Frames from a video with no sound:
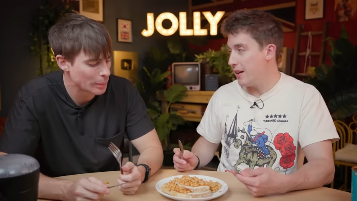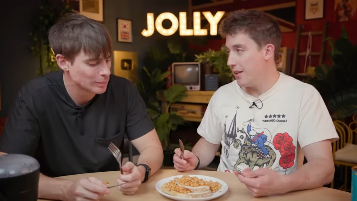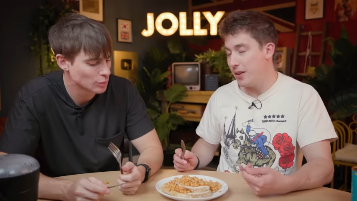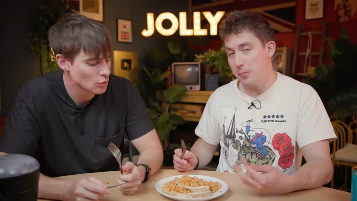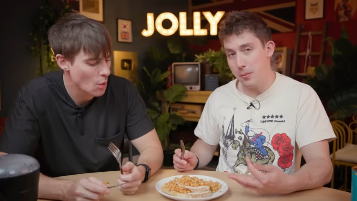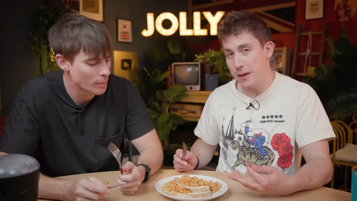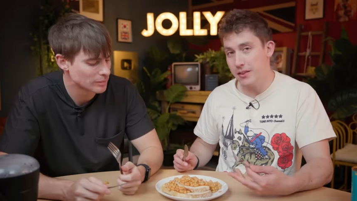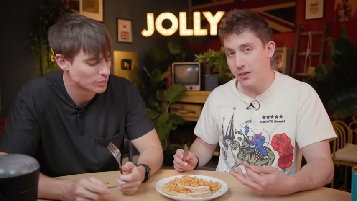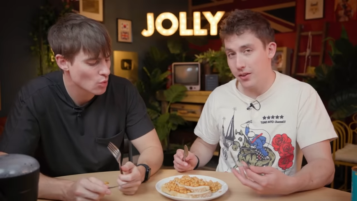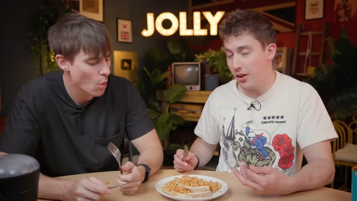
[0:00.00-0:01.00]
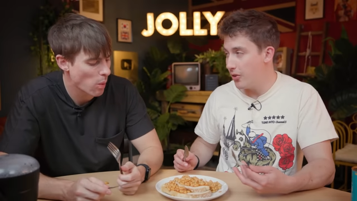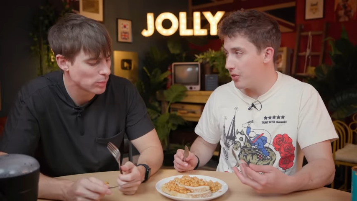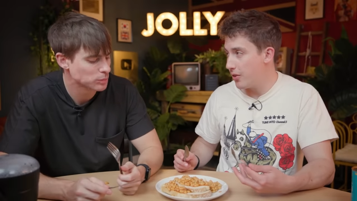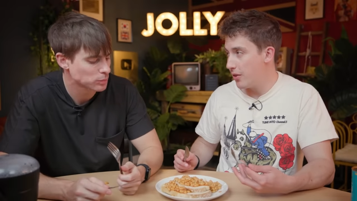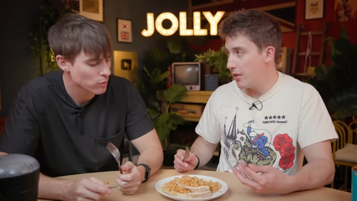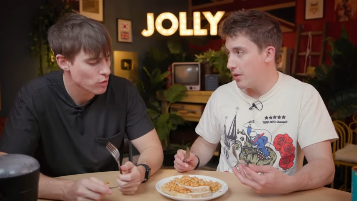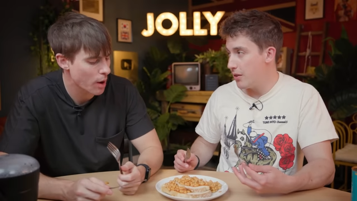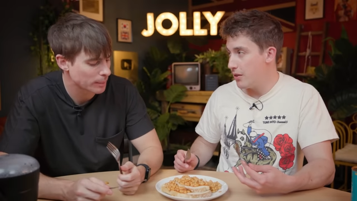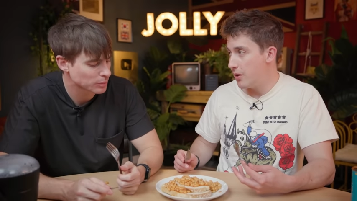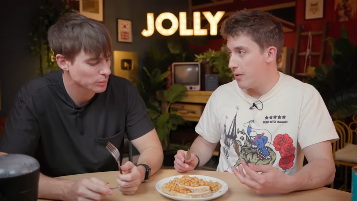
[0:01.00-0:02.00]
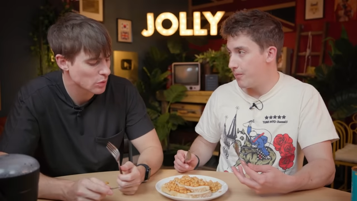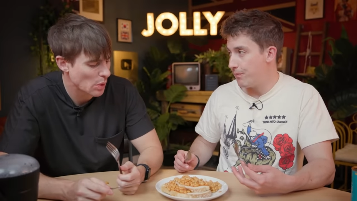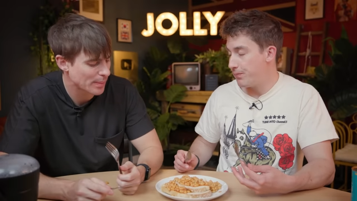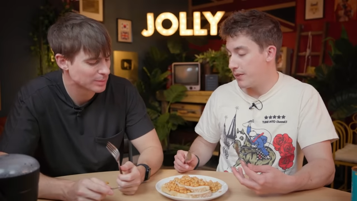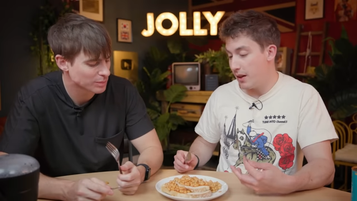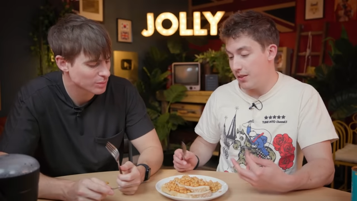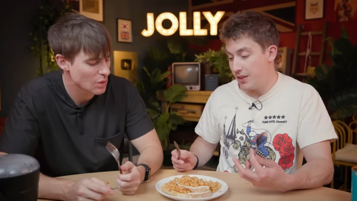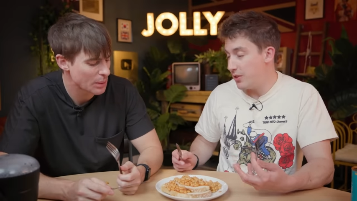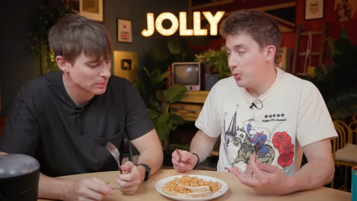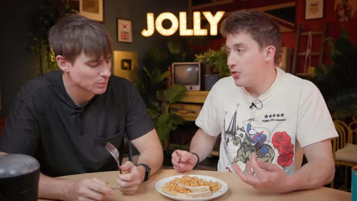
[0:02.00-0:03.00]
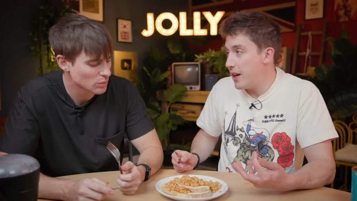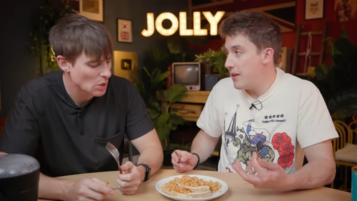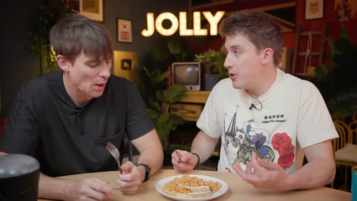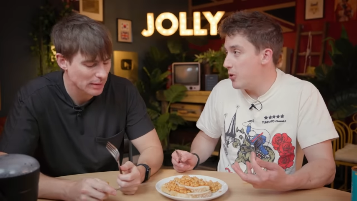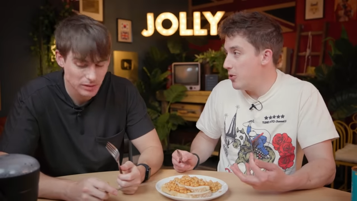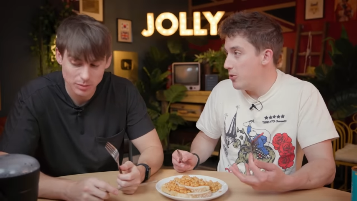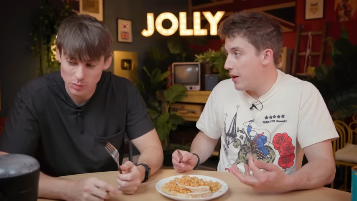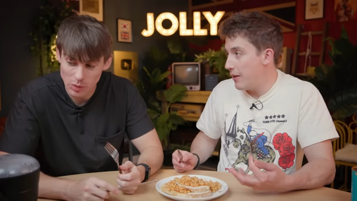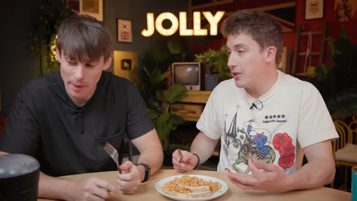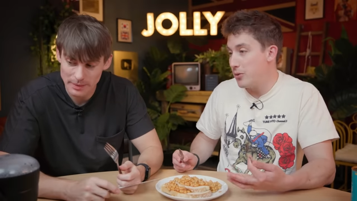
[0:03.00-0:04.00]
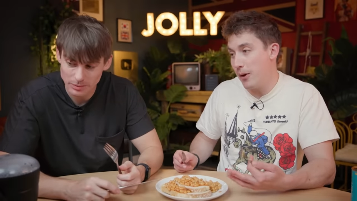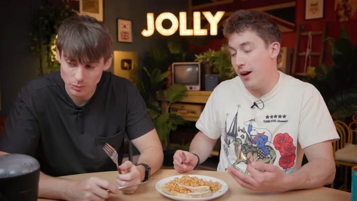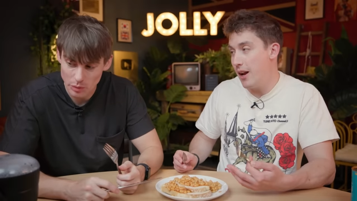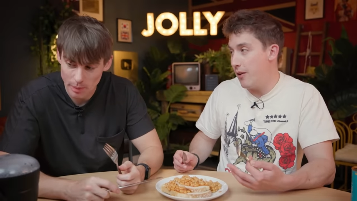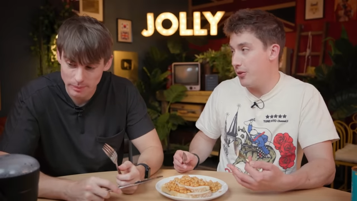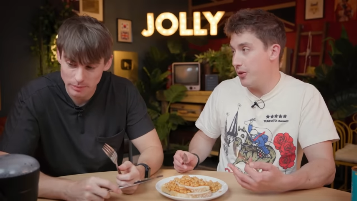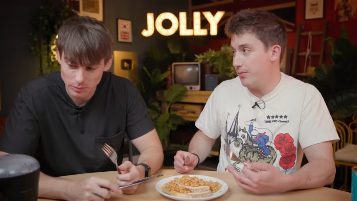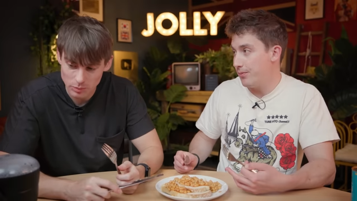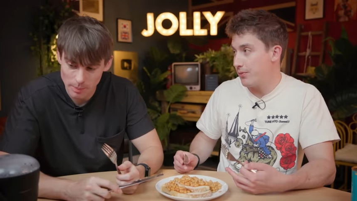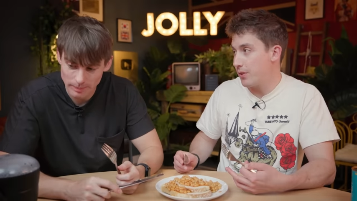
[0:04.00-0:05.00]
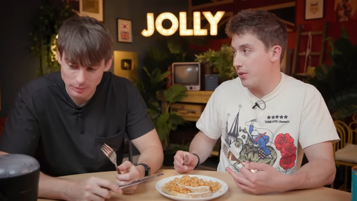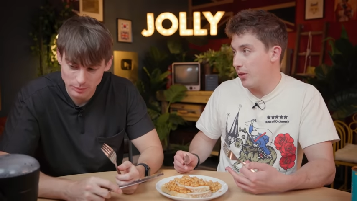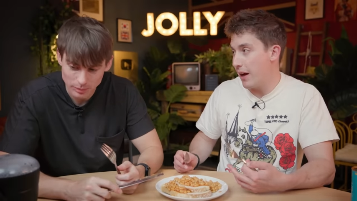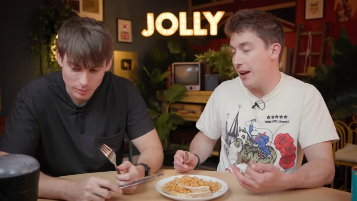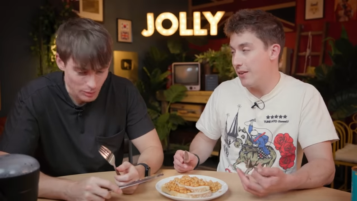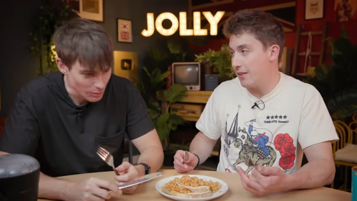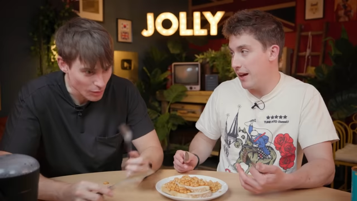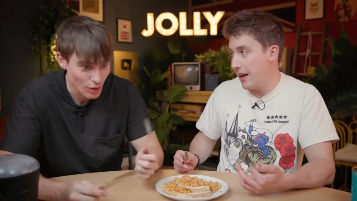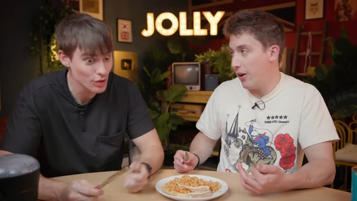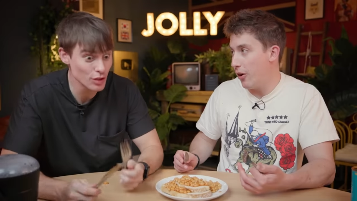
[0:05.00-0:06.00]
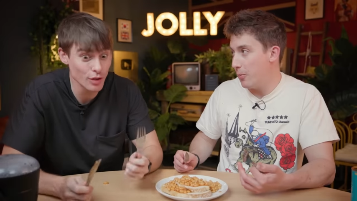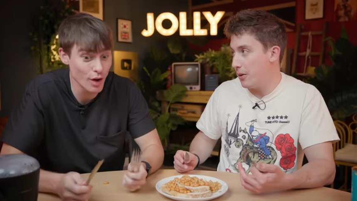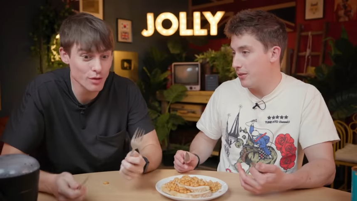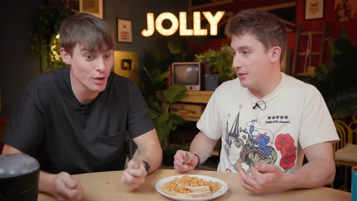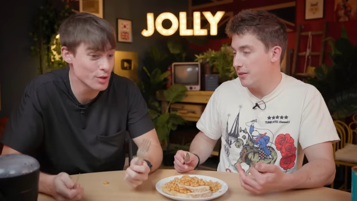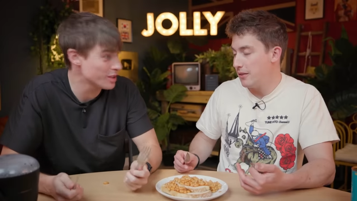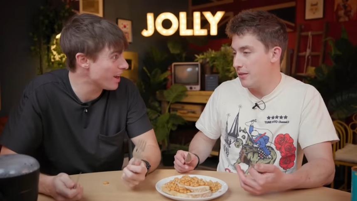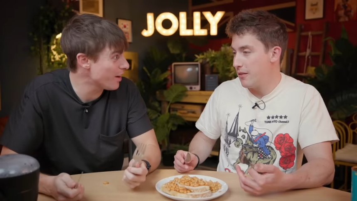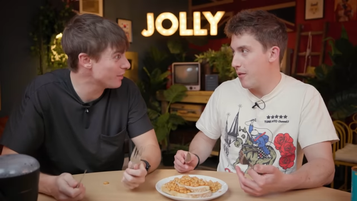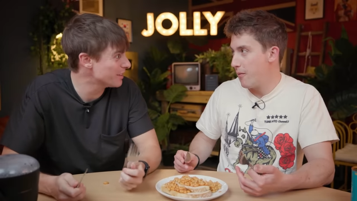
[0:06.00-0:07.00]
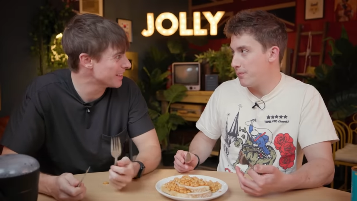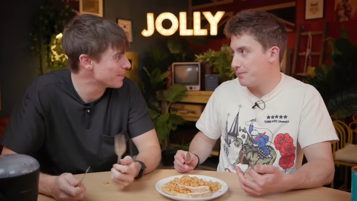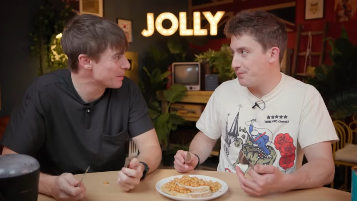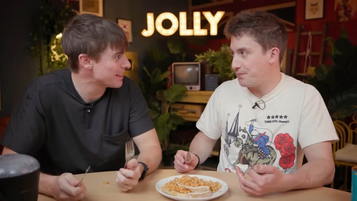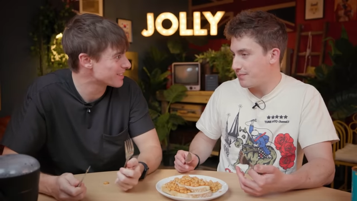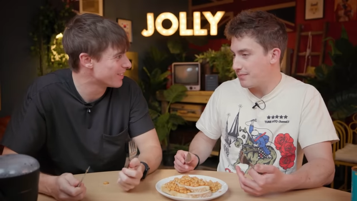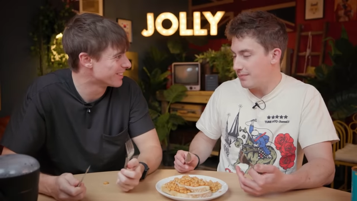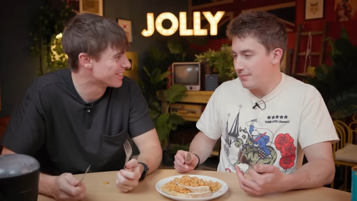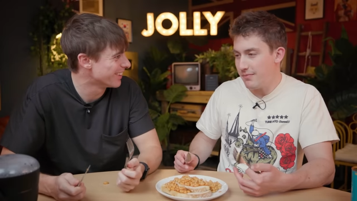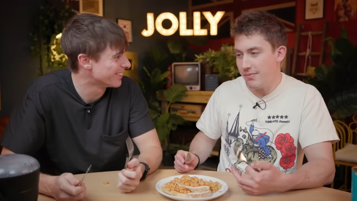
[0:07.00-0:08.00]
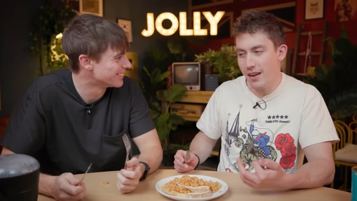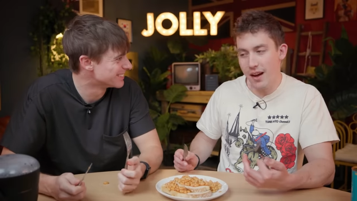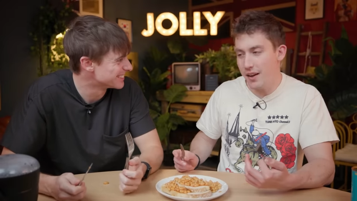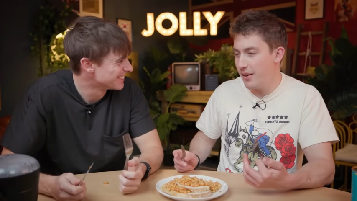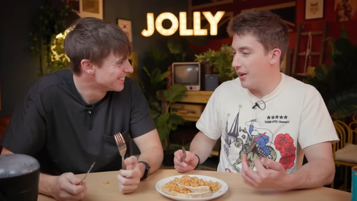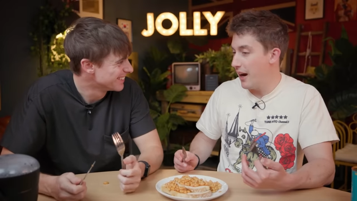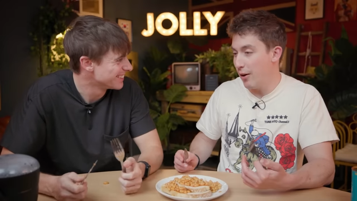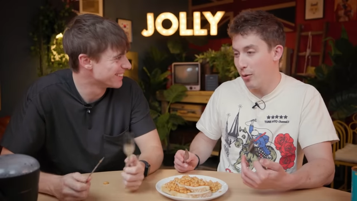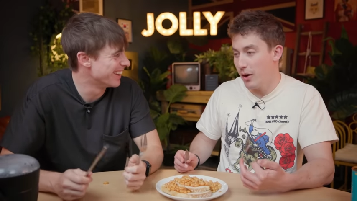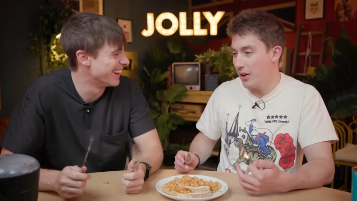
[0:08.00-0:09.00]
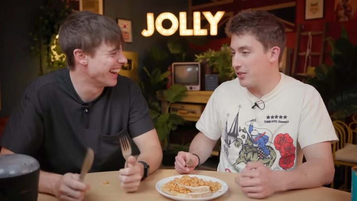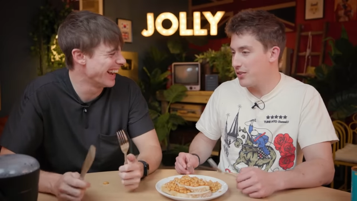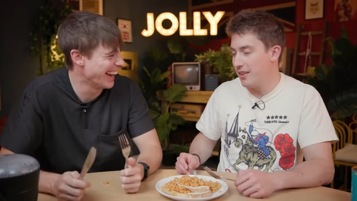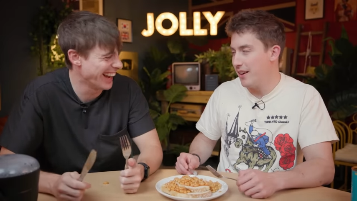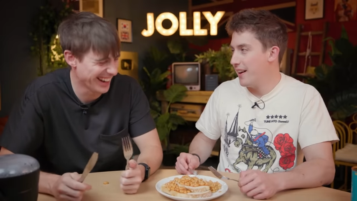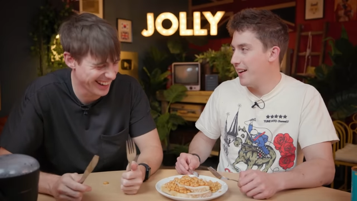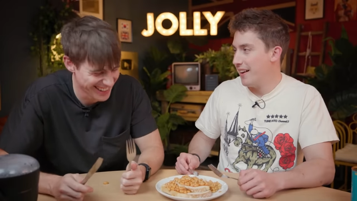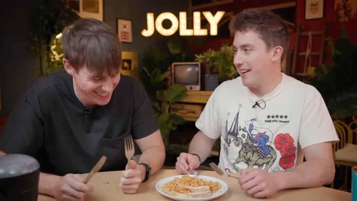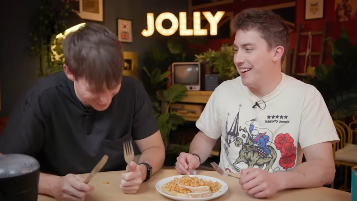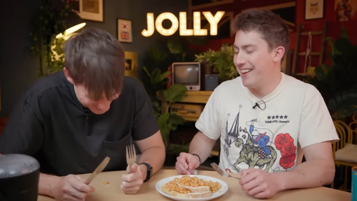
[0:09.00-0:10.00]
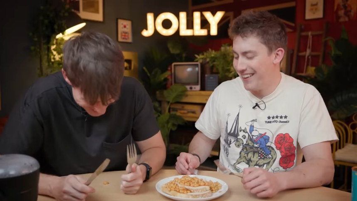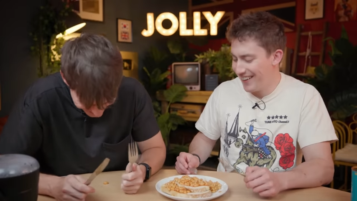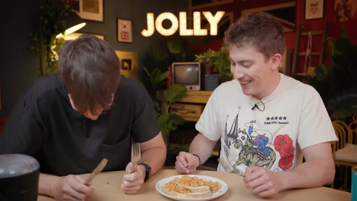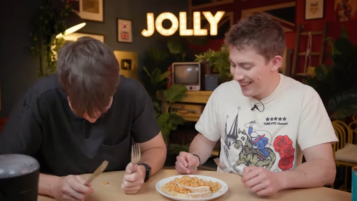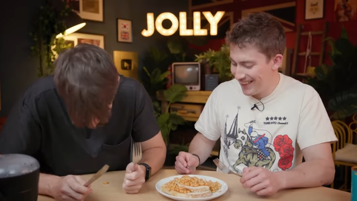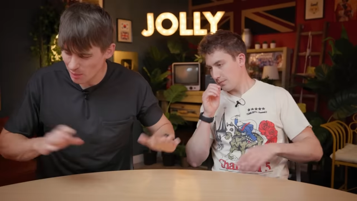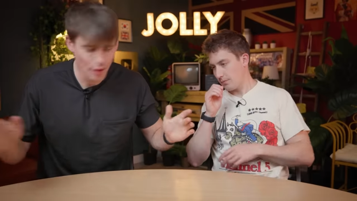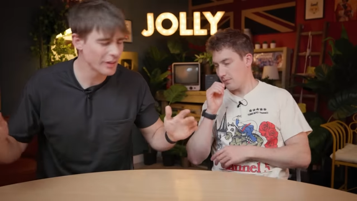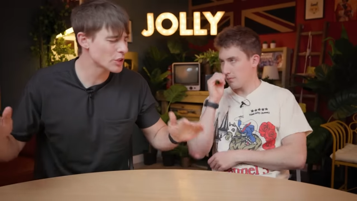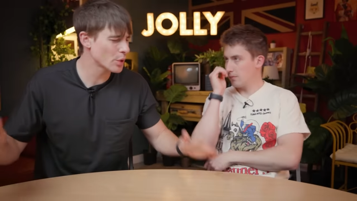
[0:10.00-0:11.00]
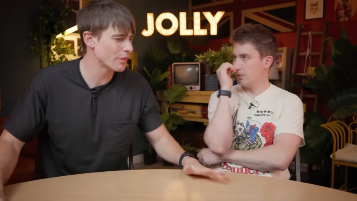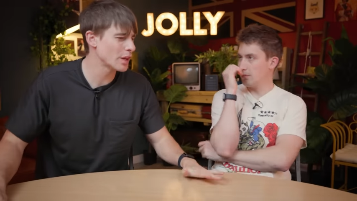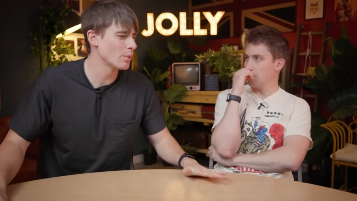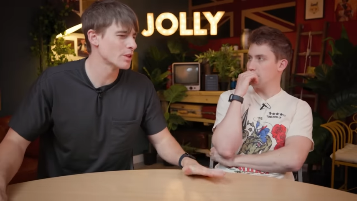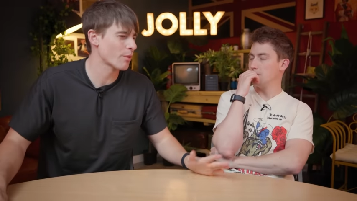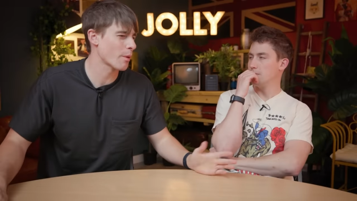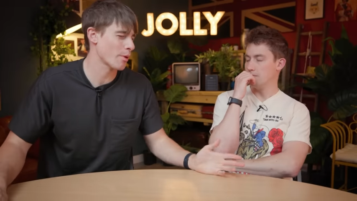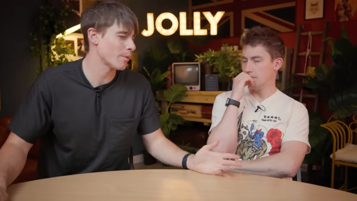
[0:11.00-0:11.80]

Speaker 1: nothing but beans on toast. Yeah. This would save you having to buy an oven and a
Speaker 2: hob. You don't use an oven in beans on toast. I don't know how it works. Moving swiftly onwards from a